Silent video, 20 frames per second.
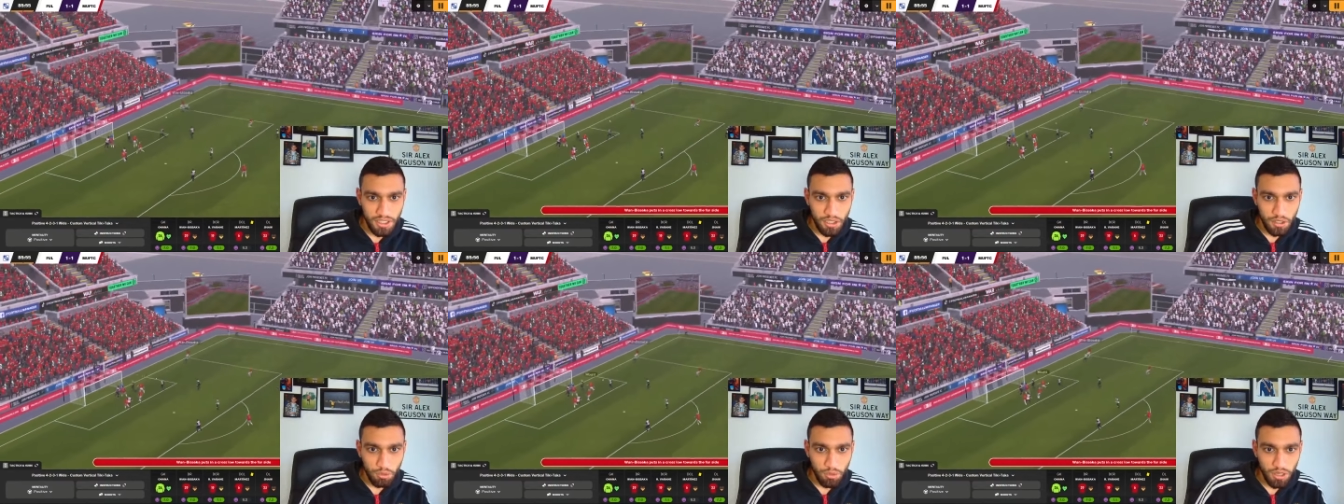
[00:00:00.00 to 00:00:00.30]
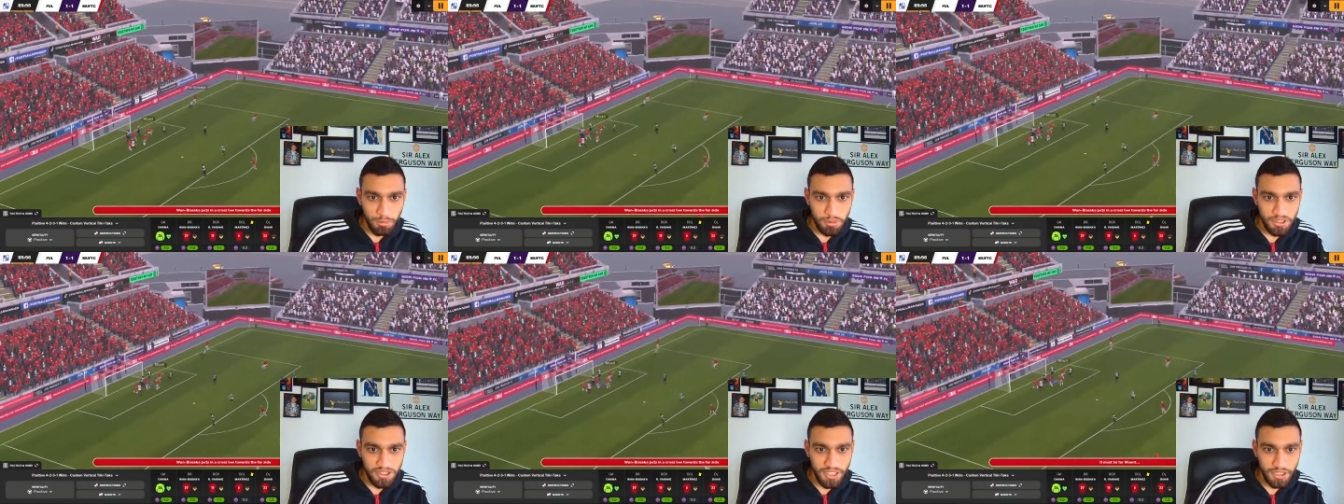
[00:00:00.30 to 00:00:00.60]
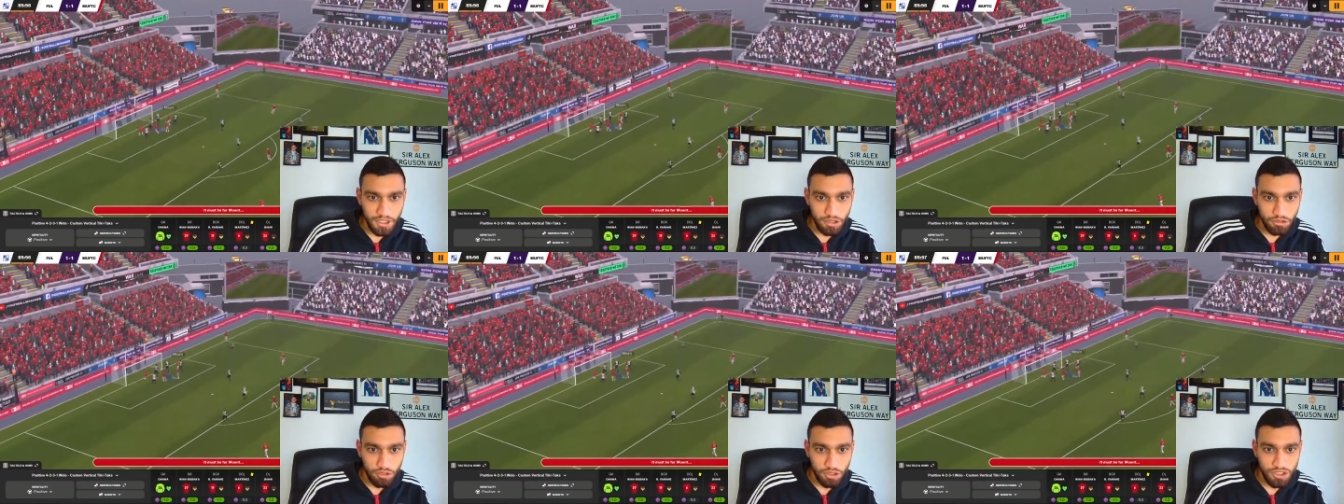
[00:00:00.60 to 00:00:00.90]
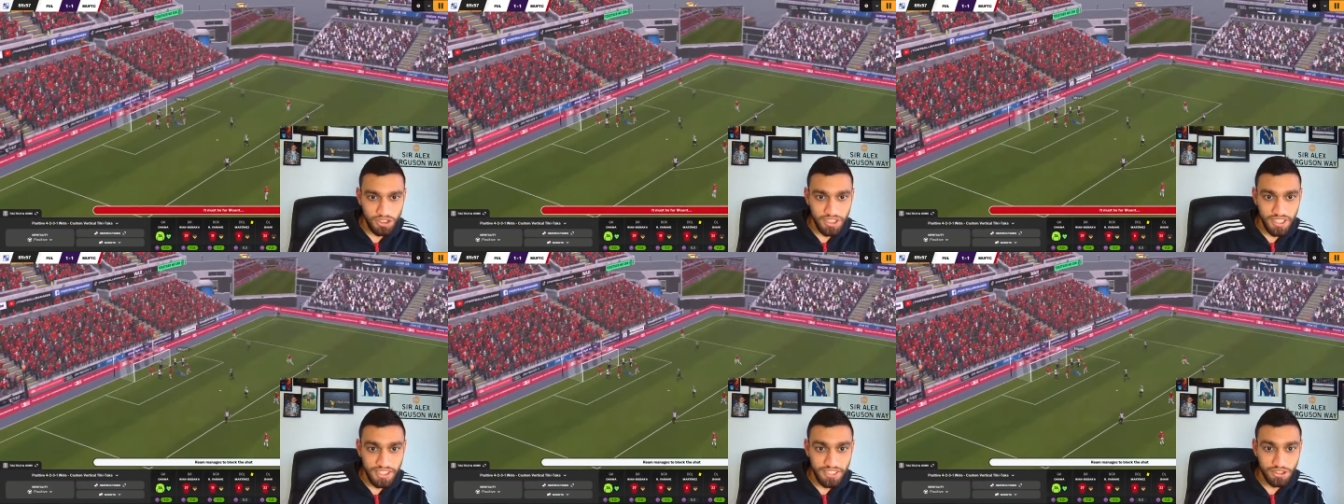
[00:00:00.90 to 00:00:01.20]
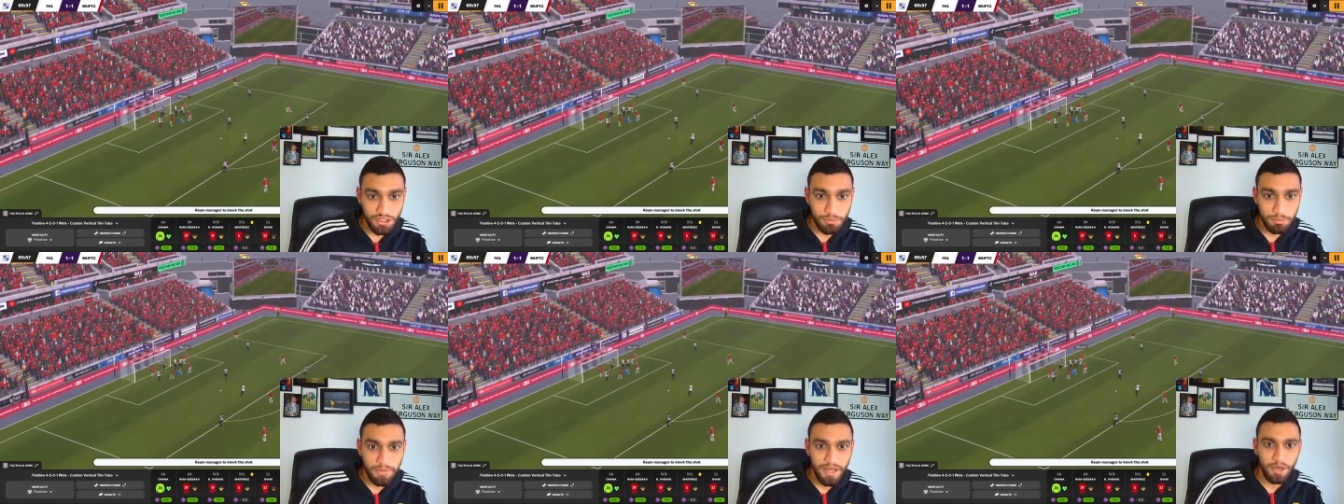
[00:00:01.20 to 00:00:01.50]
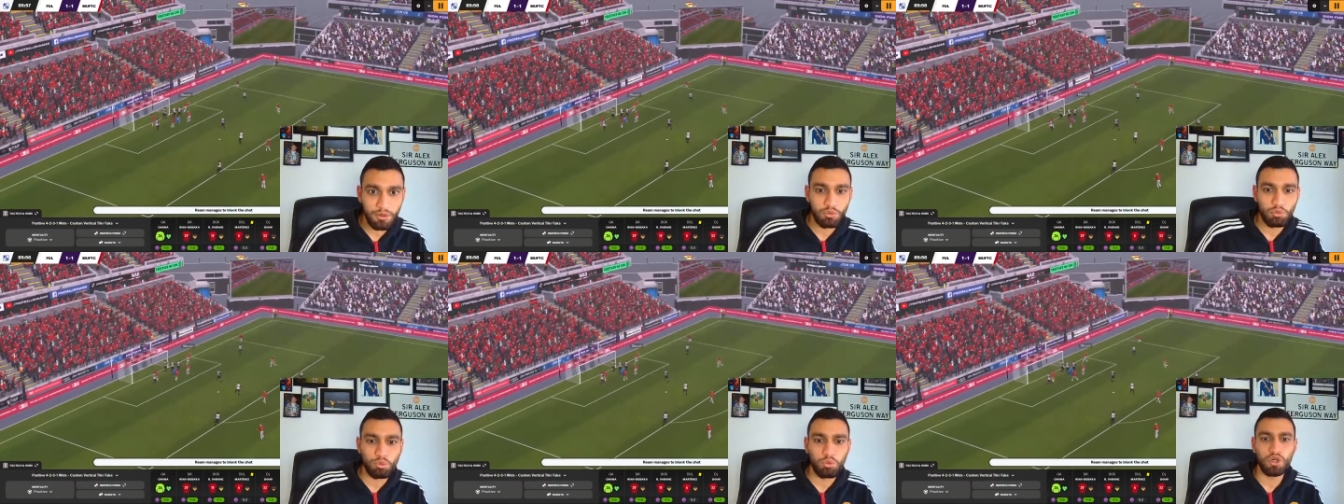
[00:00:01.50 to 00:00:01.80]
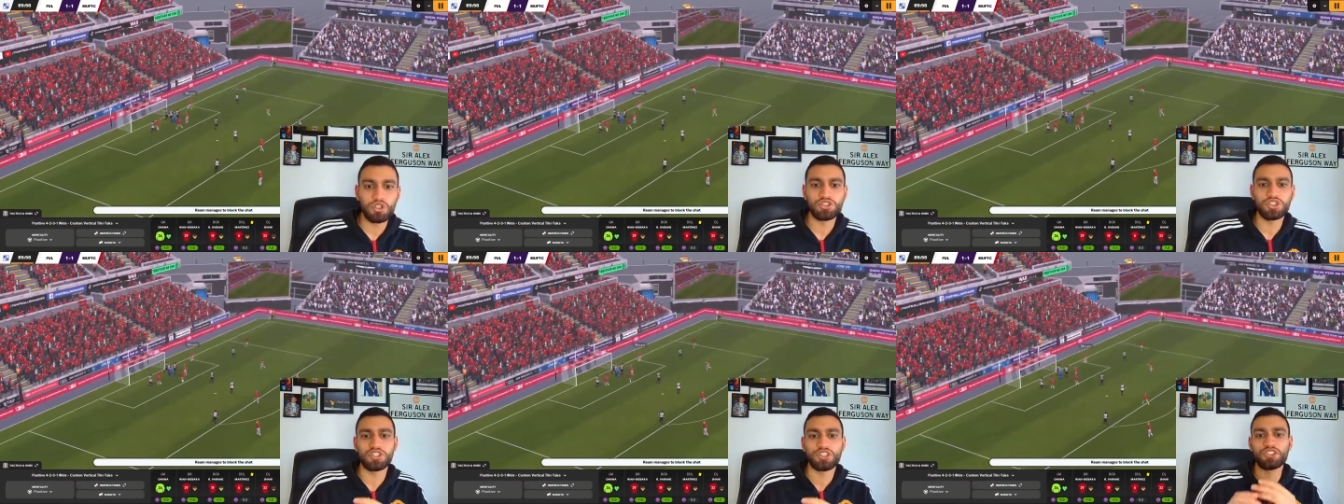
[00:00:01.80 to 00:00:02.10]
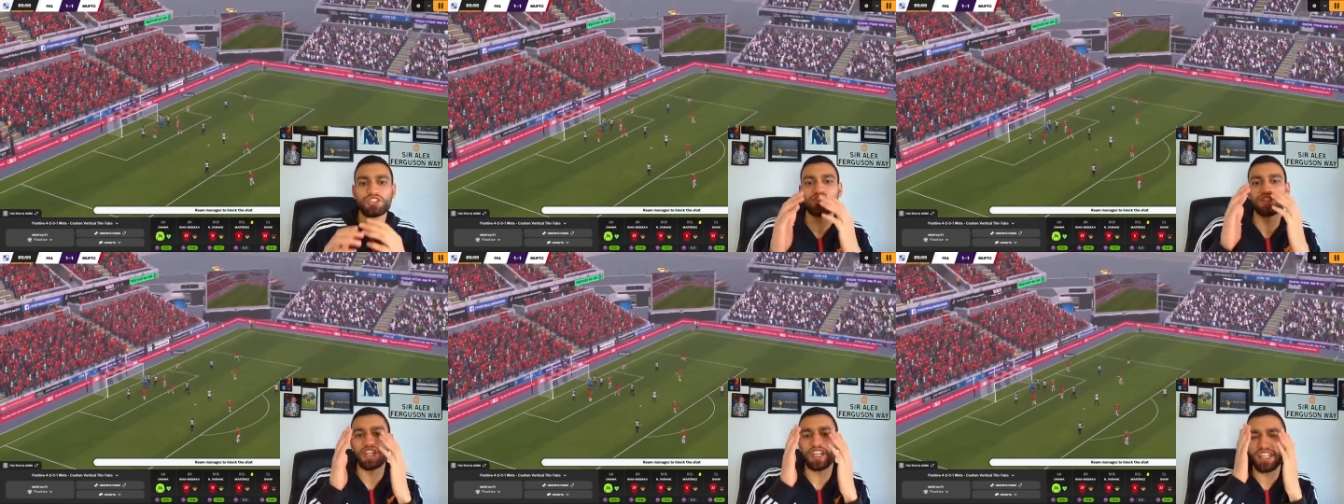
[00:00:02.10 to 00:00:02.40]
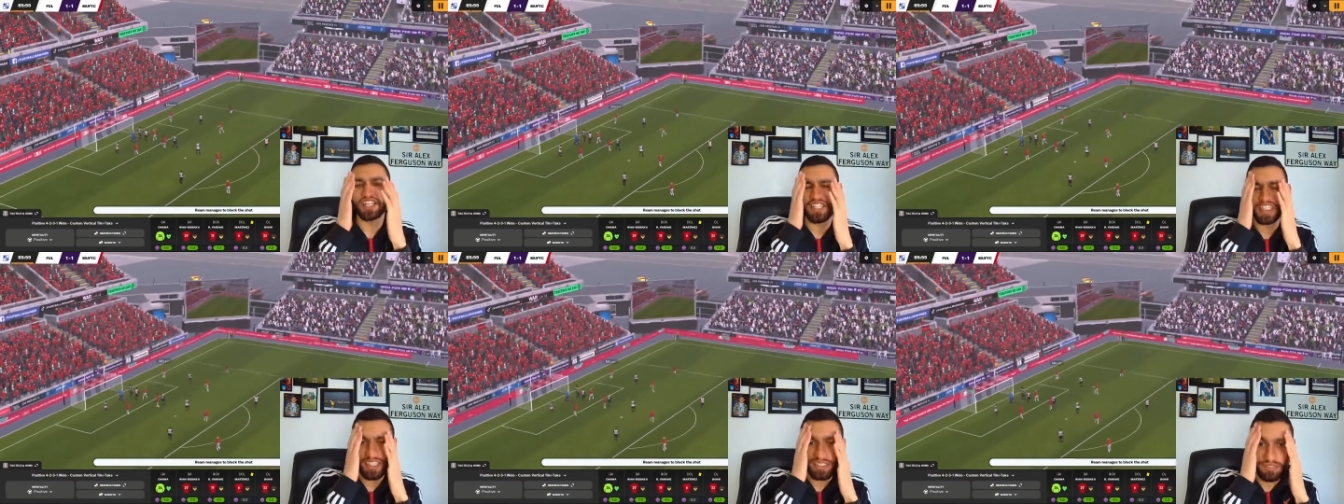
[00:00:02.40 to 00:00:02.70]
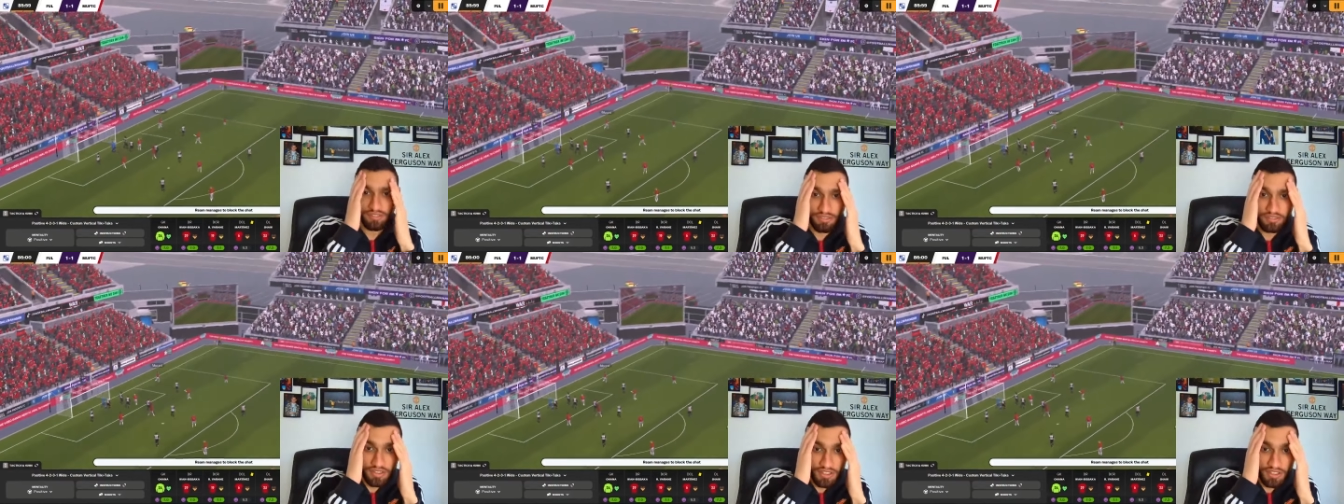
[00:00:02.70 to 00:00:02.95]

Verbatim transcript: Wan-Bissaka crosses it into Mount. What a save.